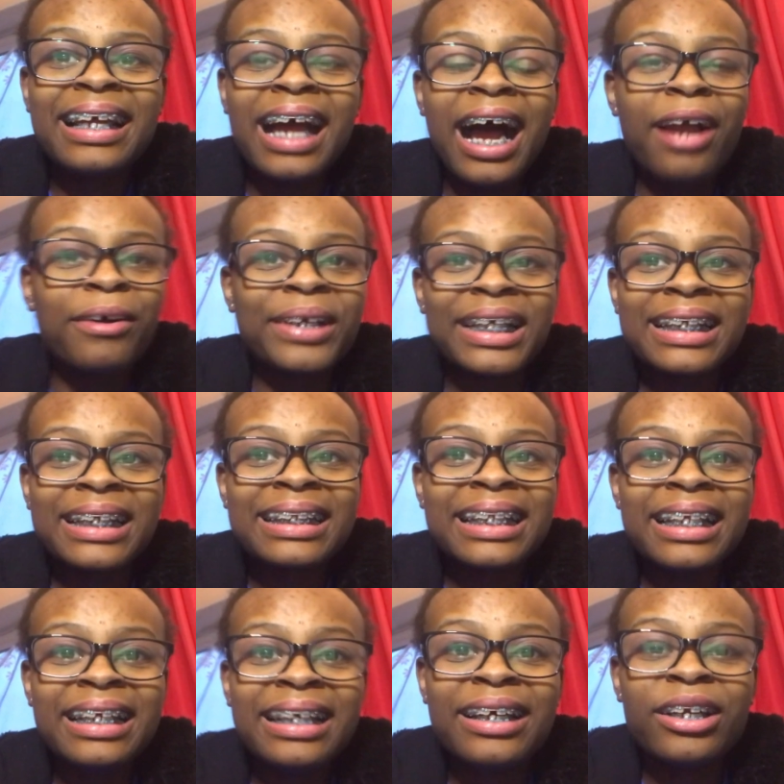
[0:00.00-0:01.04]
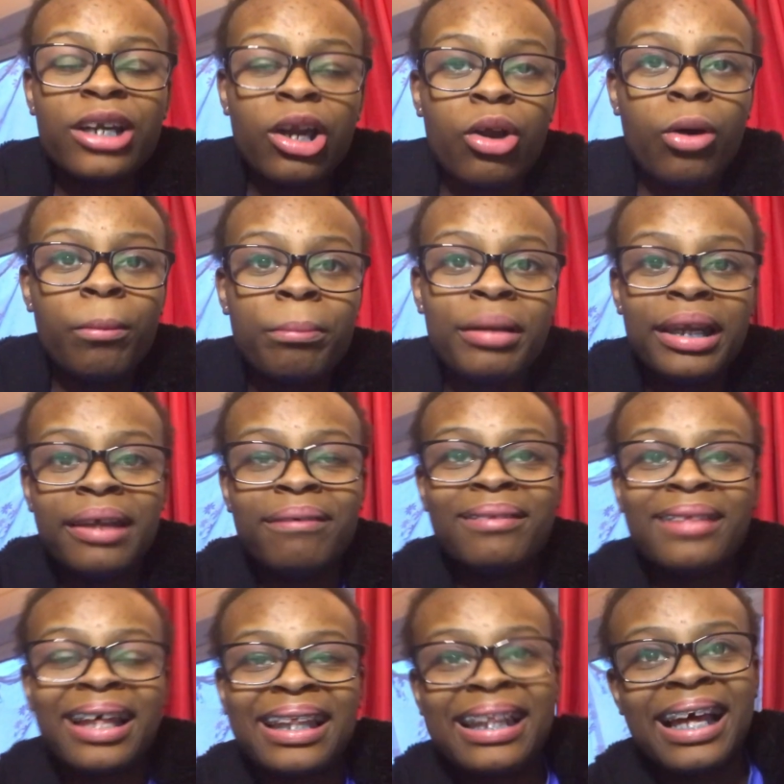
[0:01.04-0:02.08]
I honestly cannot believe
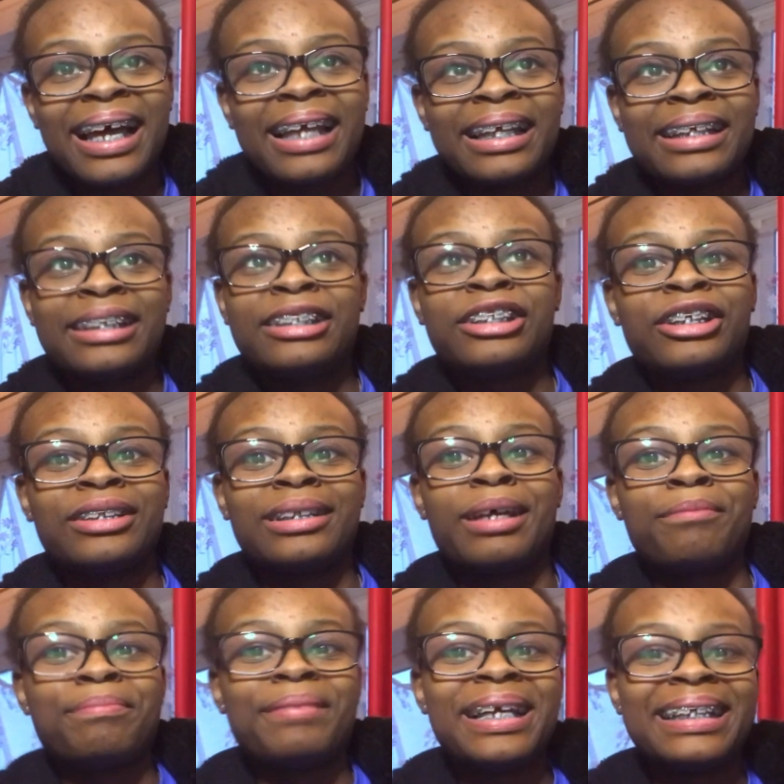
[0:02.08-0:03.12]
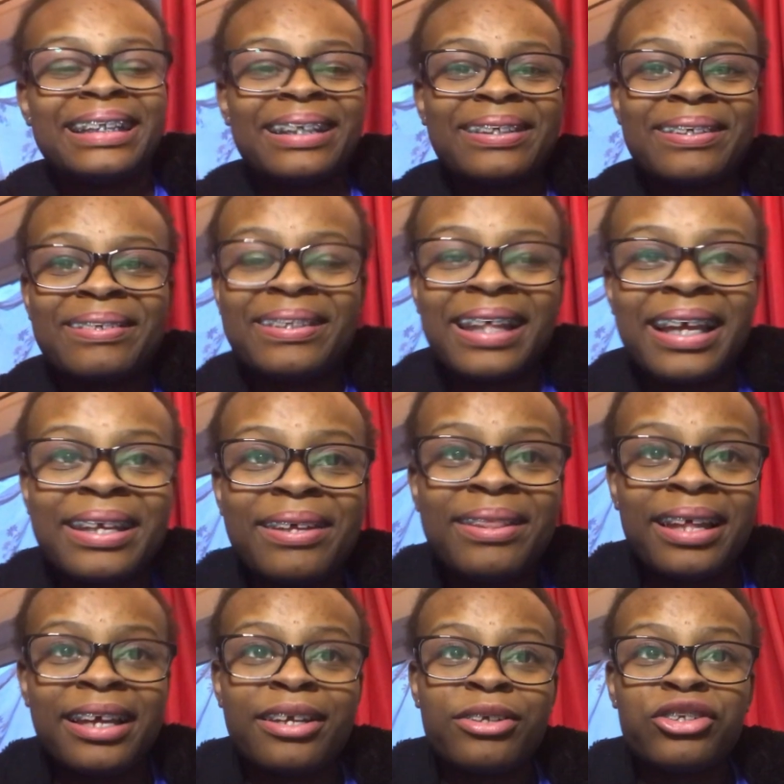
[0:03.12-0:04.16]
that. That is just amazing. So thank you,
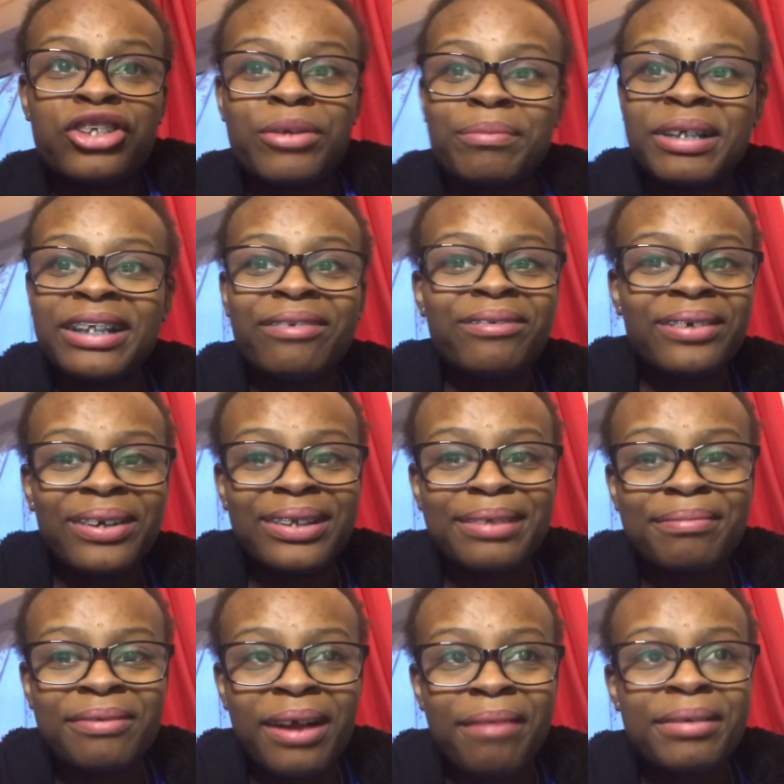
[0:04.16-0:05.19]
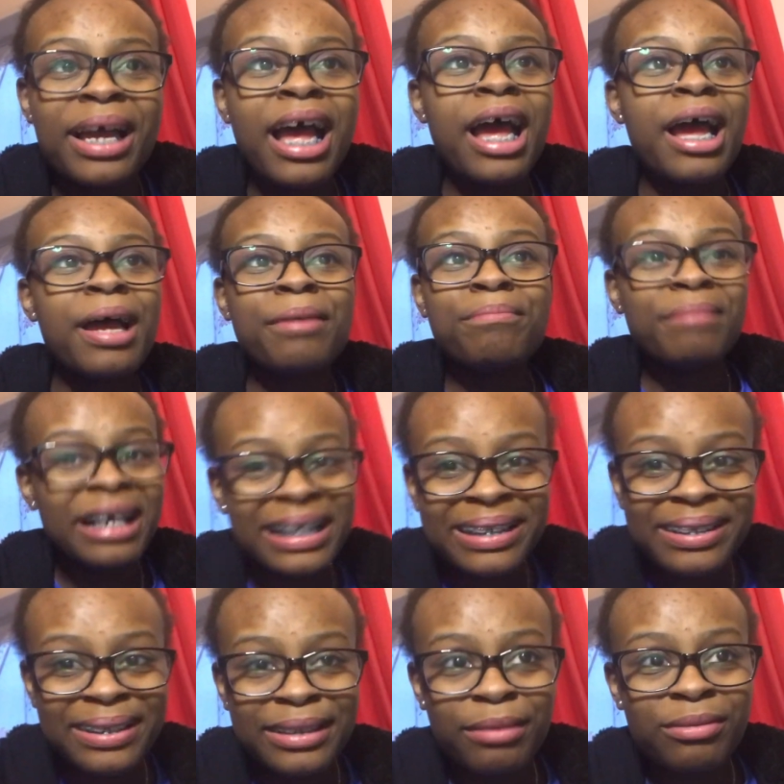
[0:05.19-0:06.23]
thank you so much. If you're not subscribed, make
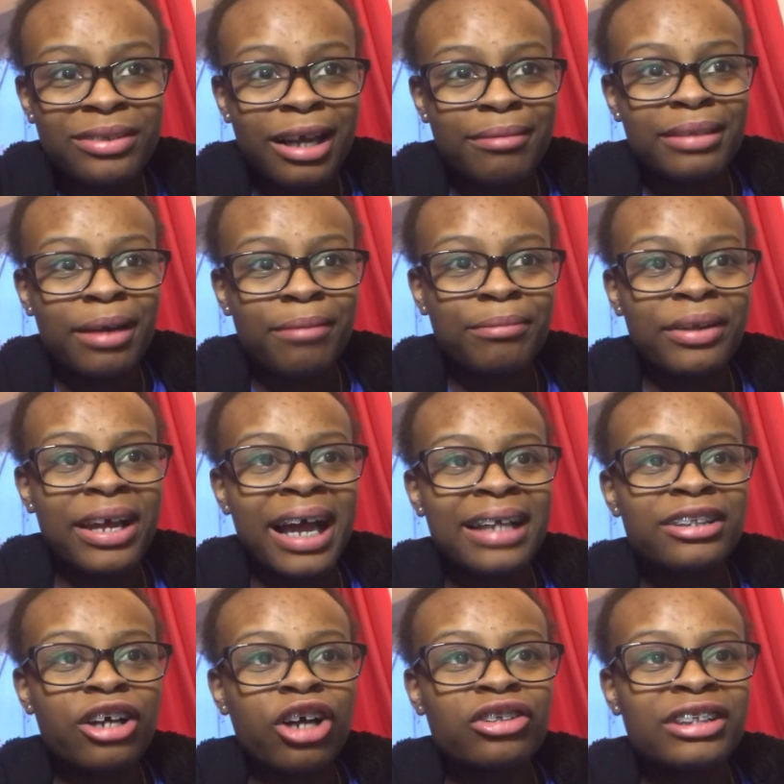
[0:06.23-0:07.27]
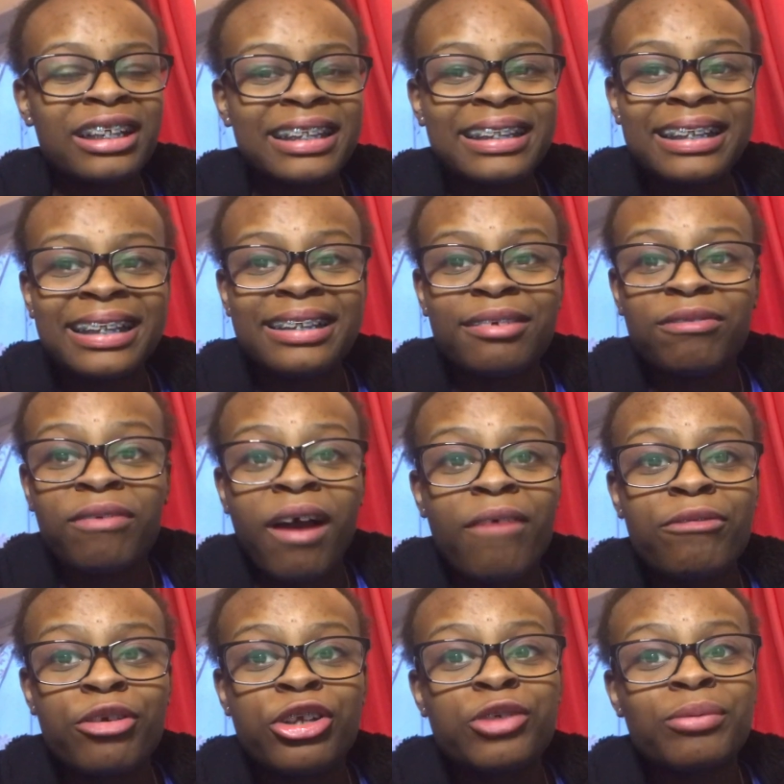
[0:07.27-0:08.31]
sure you subscribe down below. It has one hundred sixty-five
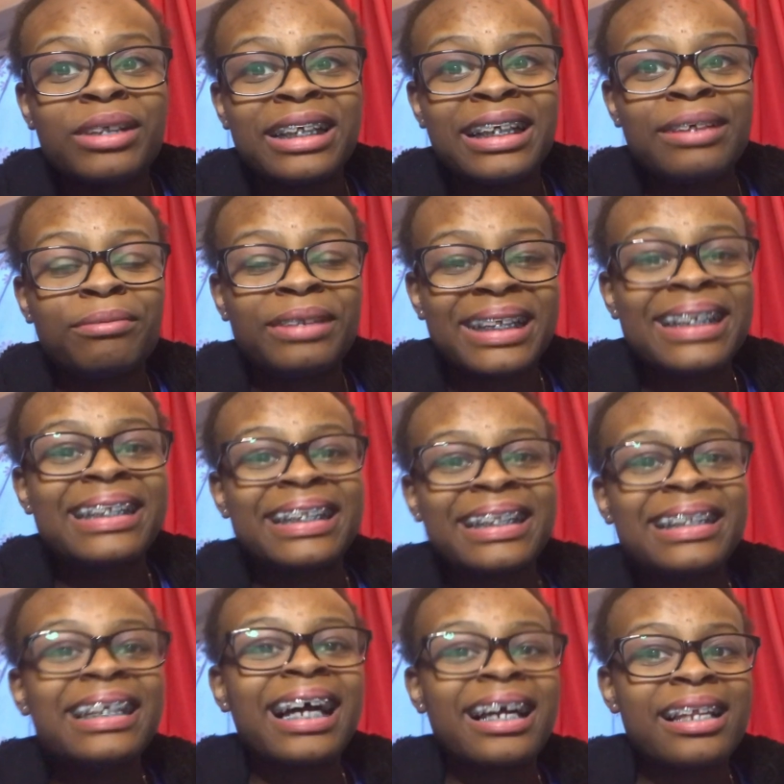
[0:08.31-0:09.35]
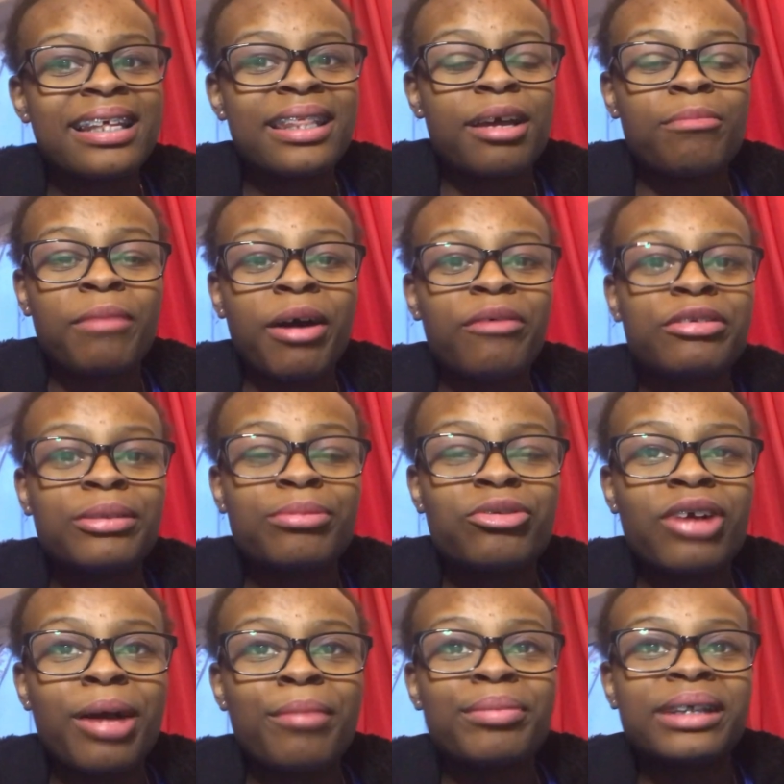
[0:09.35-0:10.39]
views, which is exactly the amount of
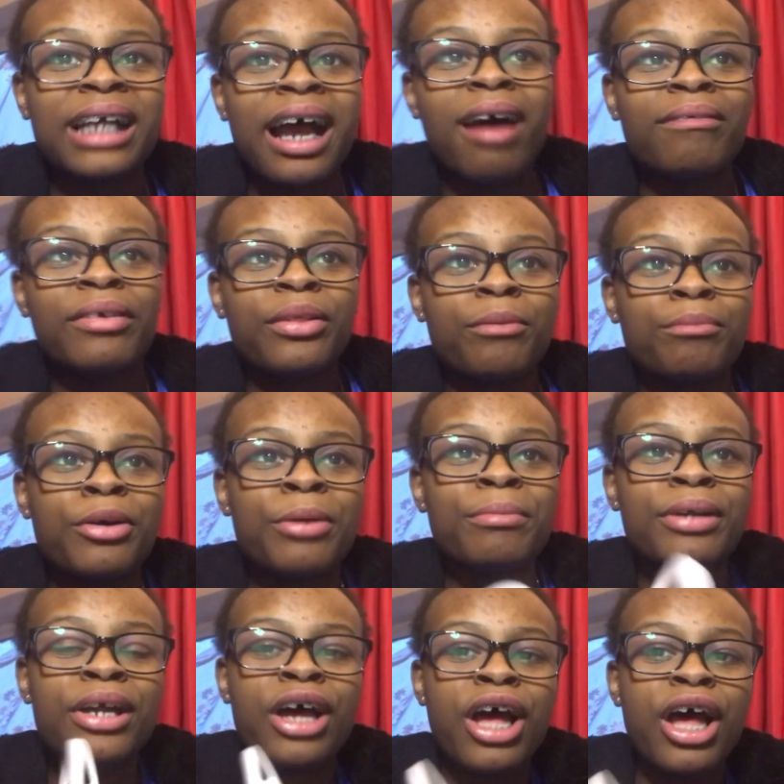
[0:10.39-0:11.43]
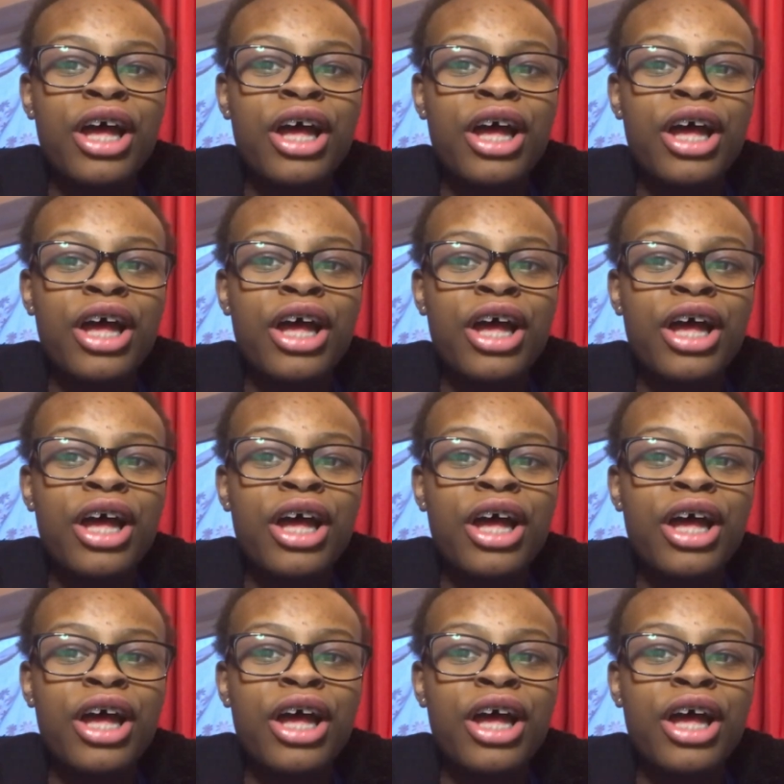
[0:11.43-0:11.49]
subscribers I have at the moment.